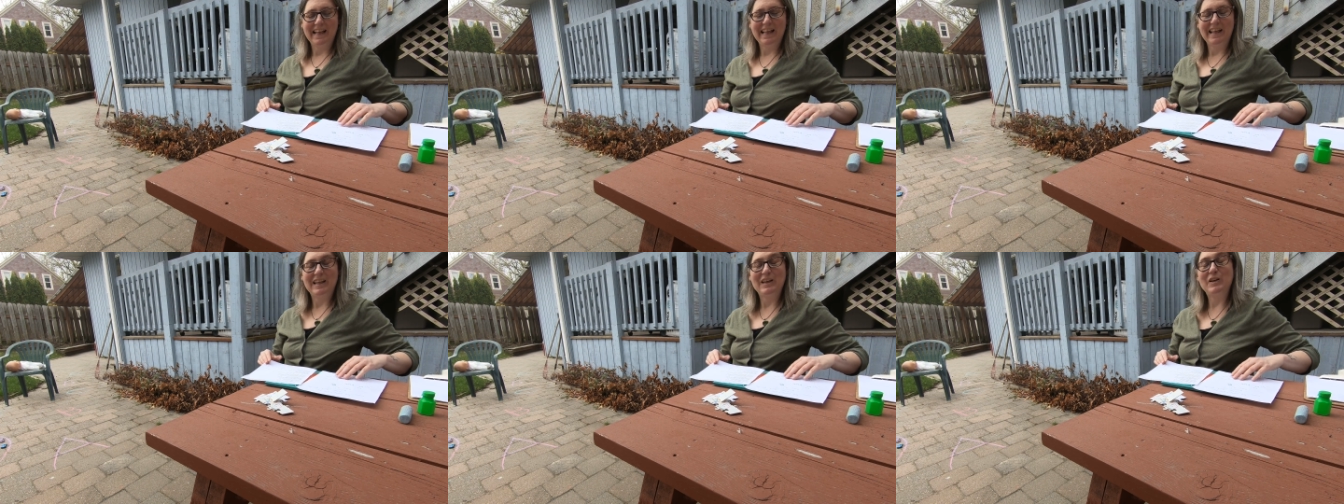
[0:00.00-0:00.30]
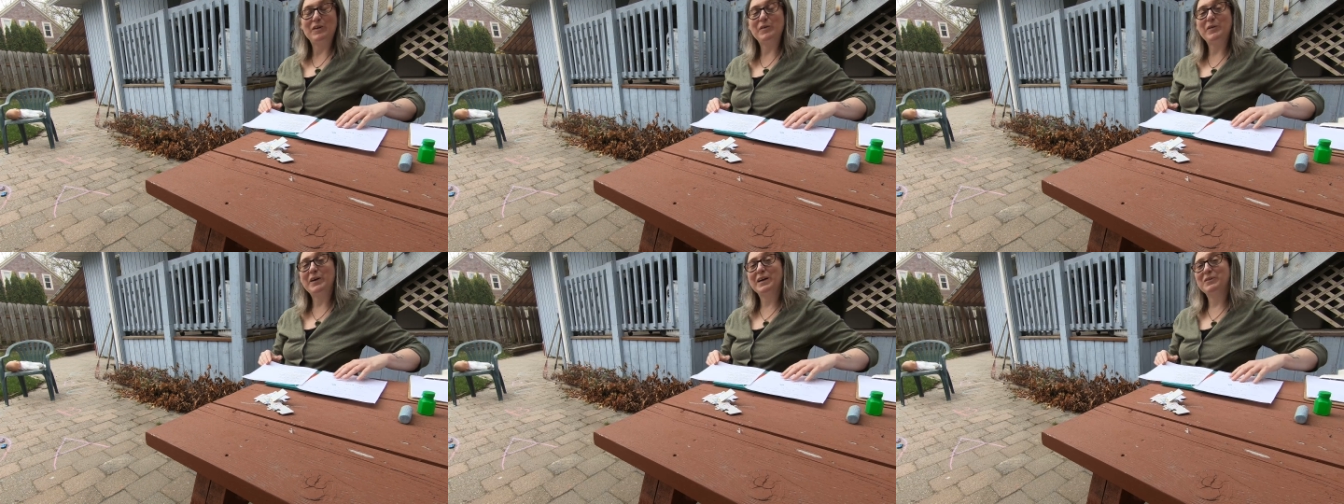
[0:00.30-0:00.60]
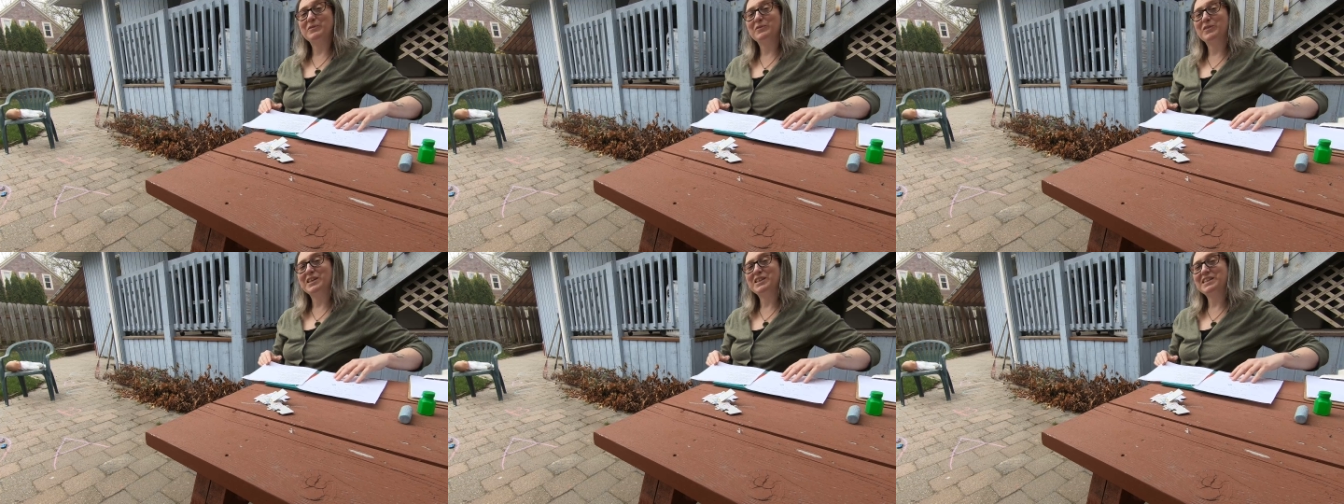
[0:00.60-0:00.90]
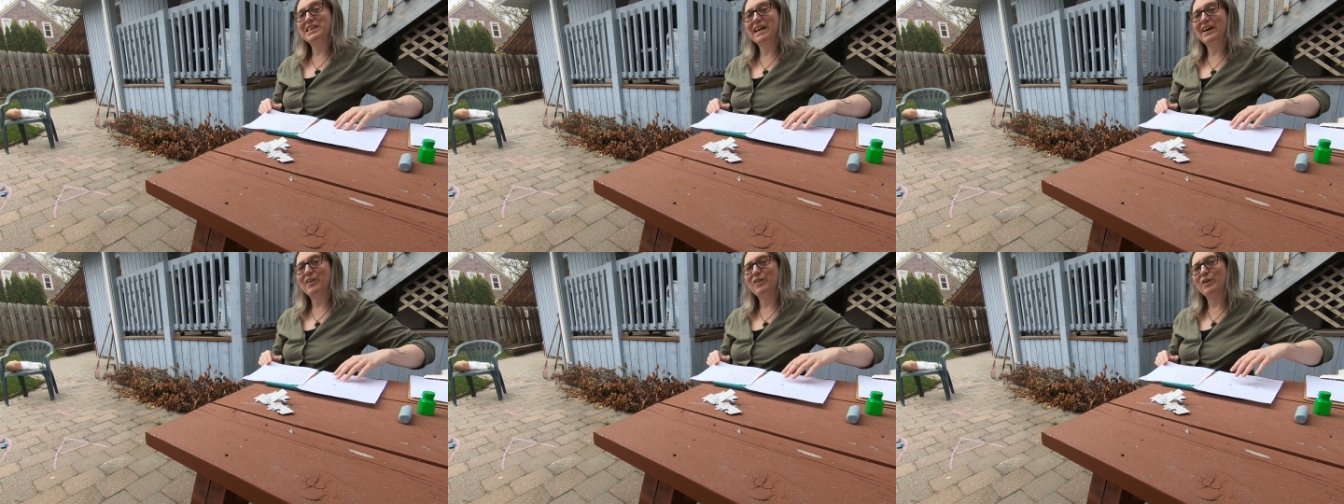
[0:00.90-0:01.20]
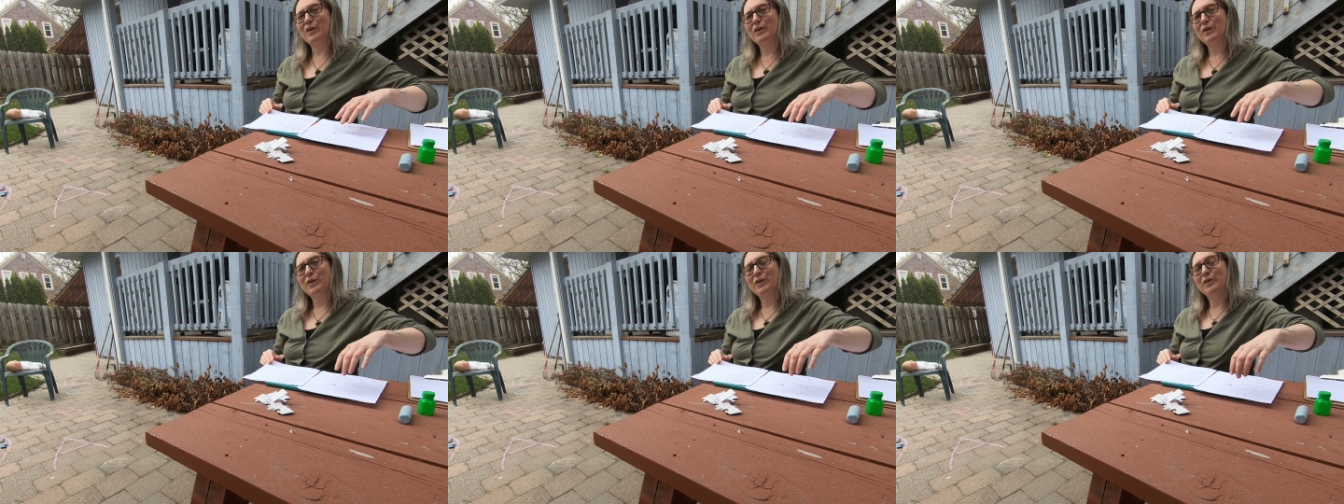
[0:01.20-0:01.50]
You can reach out
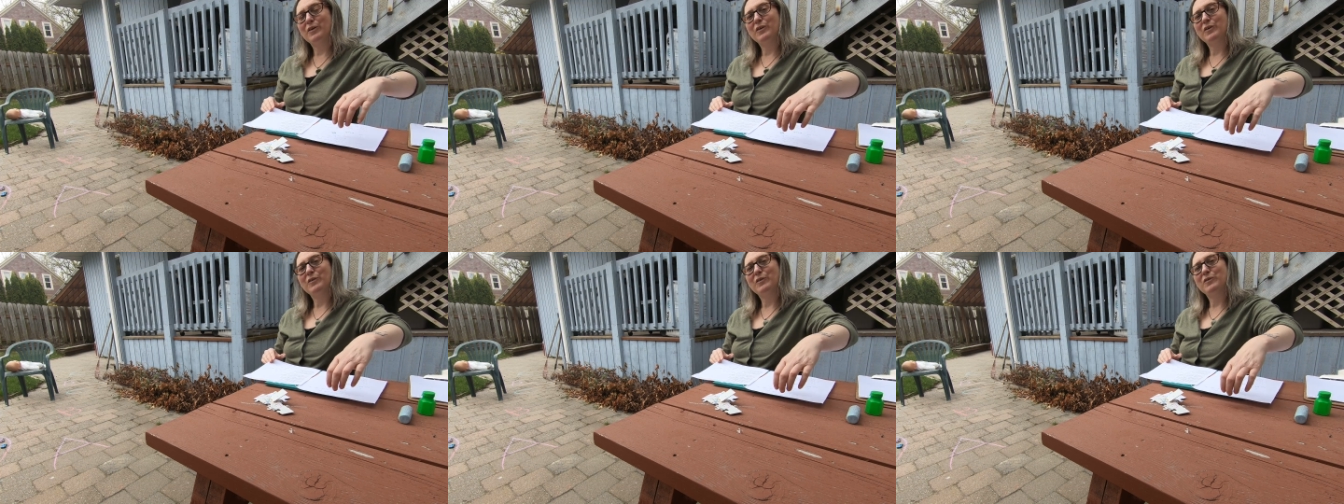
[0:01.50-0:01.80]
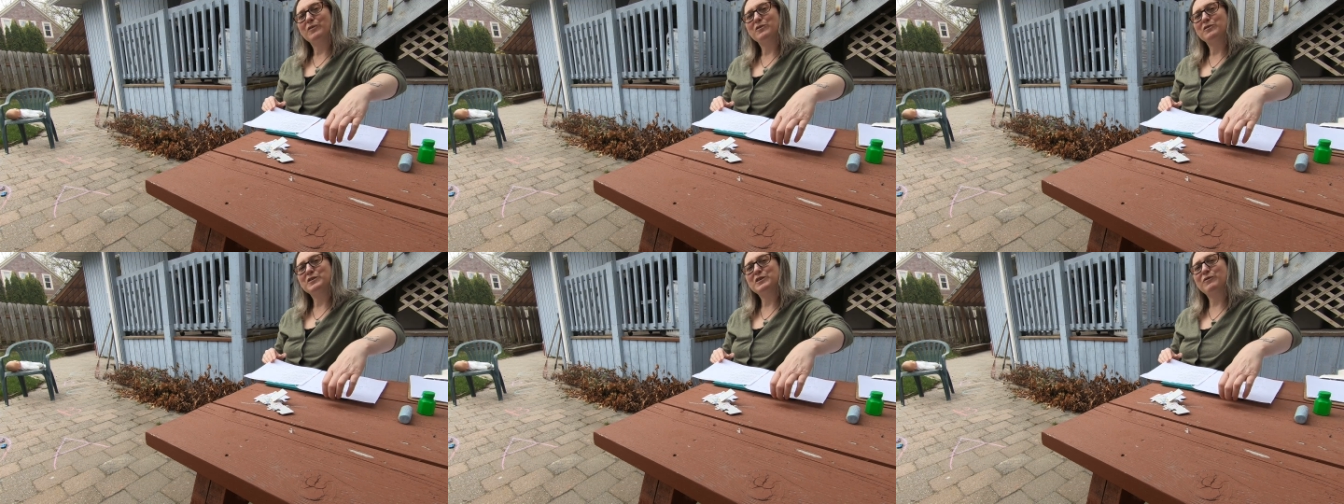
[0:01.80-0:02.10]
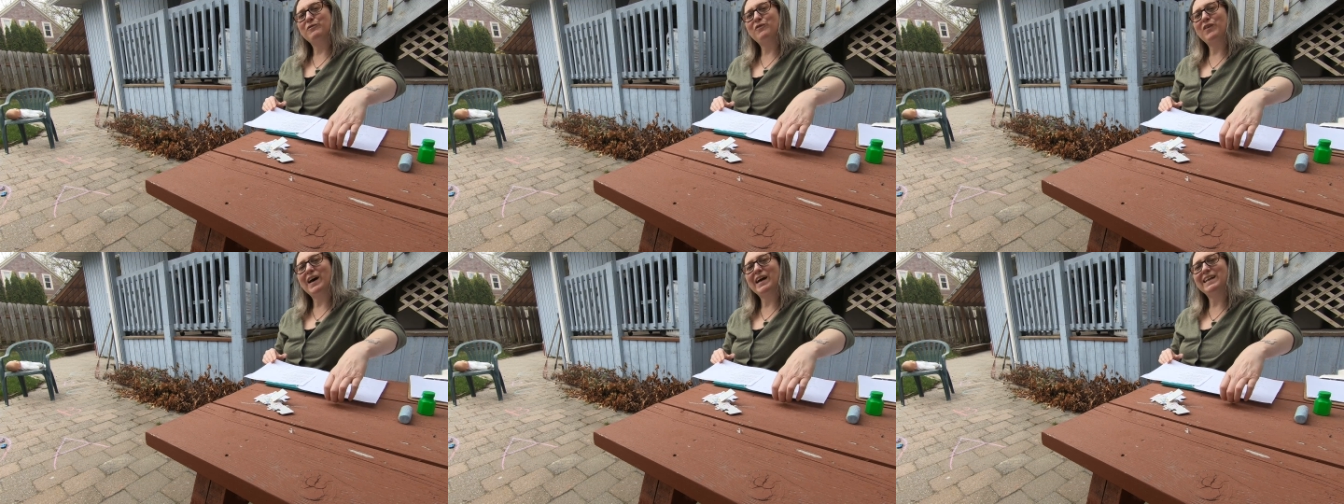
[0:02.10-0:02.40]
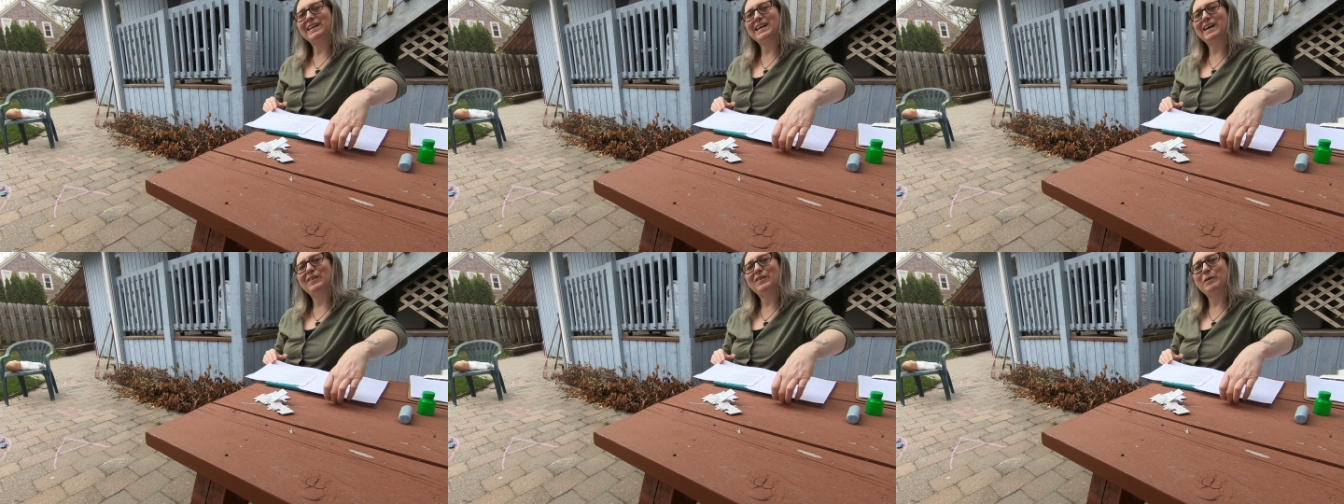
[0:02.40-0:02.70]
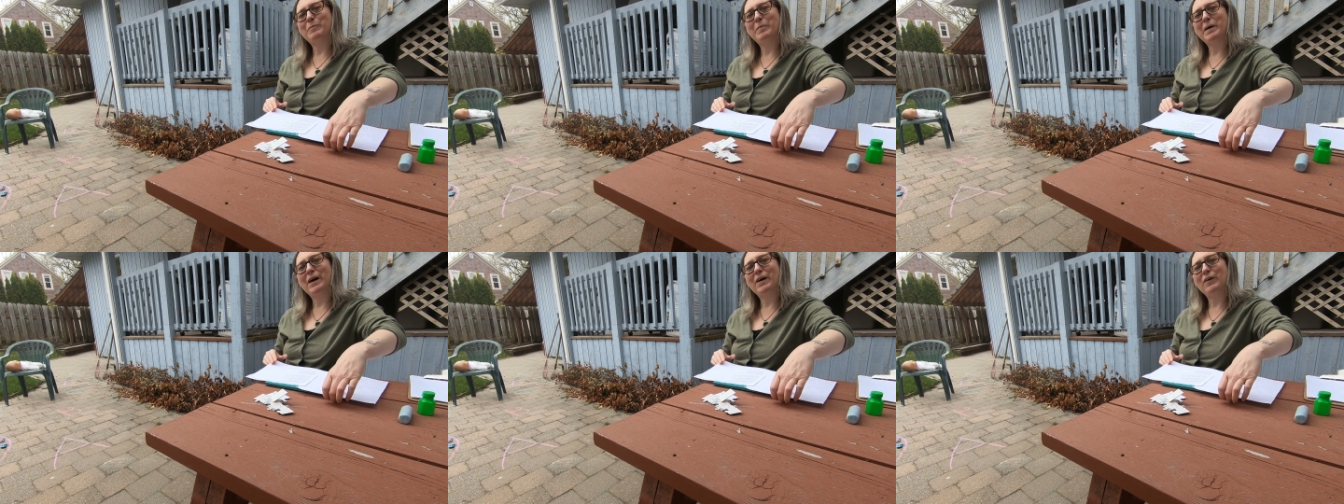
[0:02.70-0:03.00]
to find out
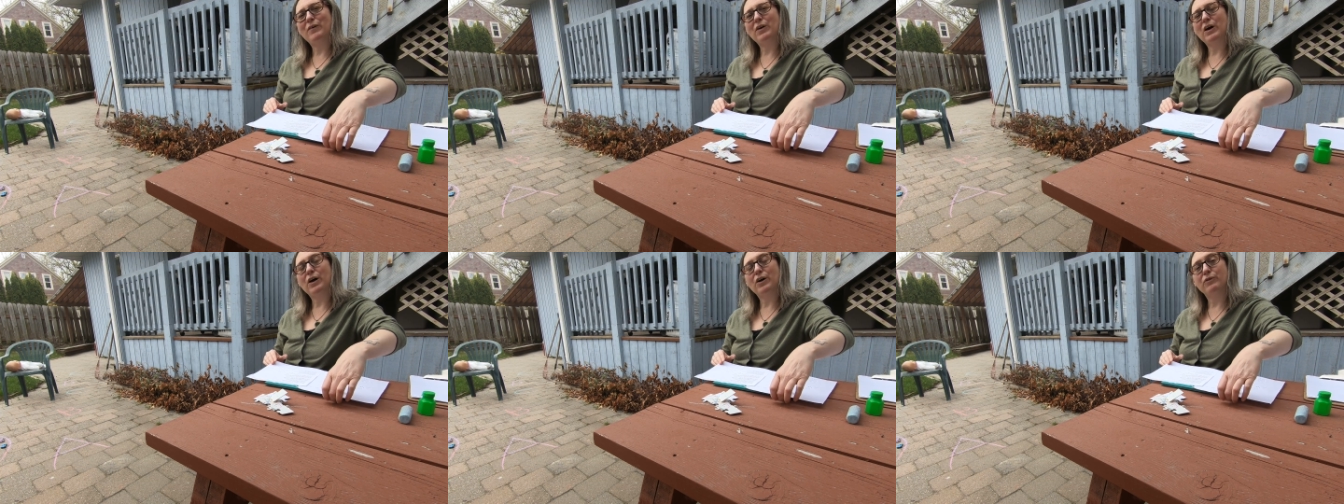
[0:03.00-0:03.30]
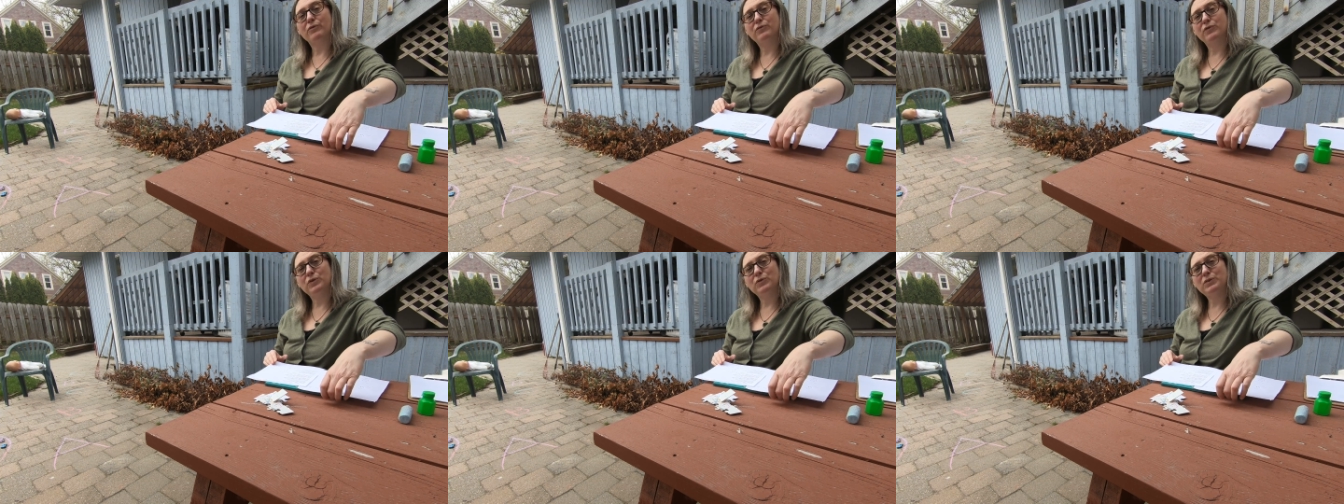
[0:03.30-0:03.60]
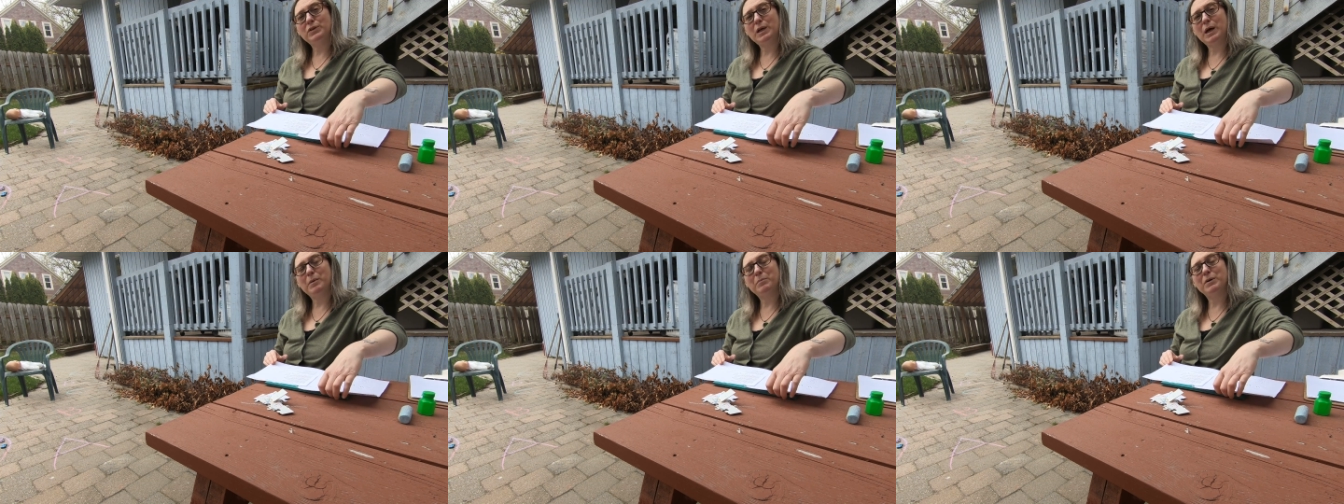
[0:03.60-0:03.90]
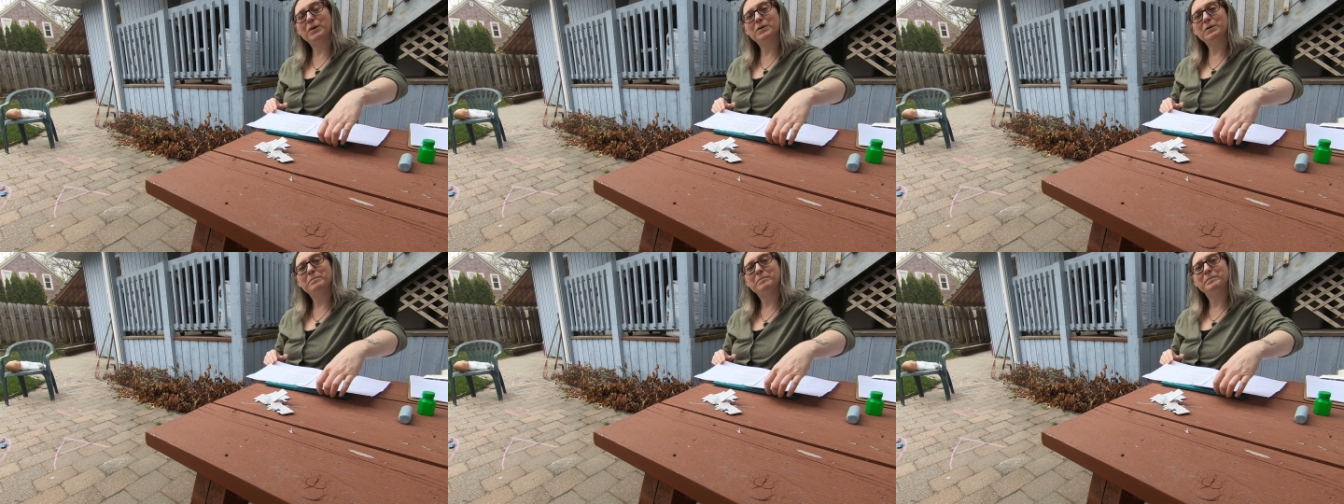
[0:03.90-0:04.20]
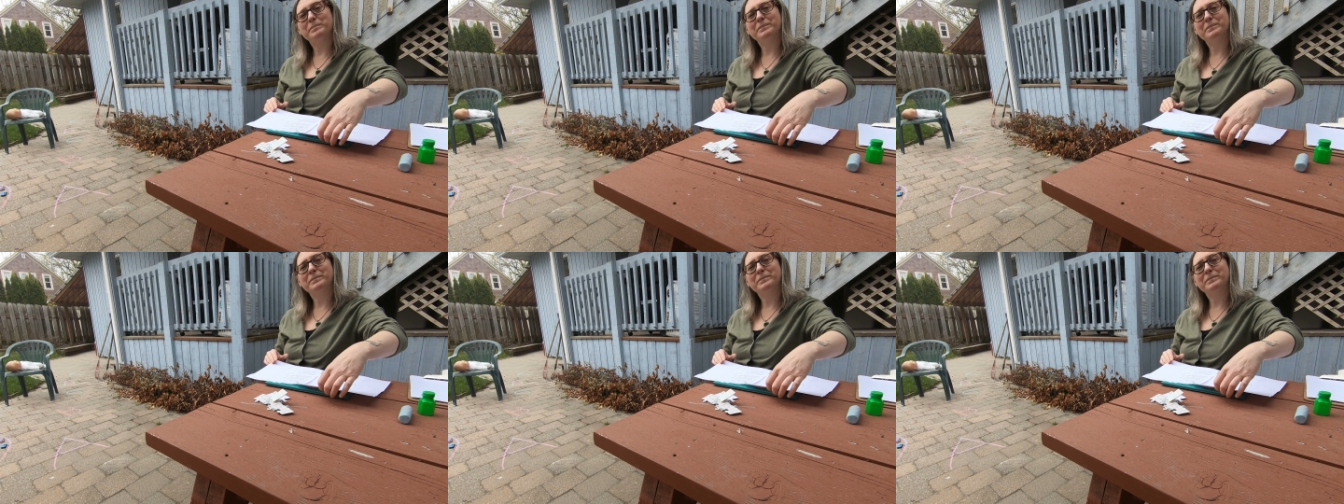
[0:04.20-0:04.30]
about our food cupboard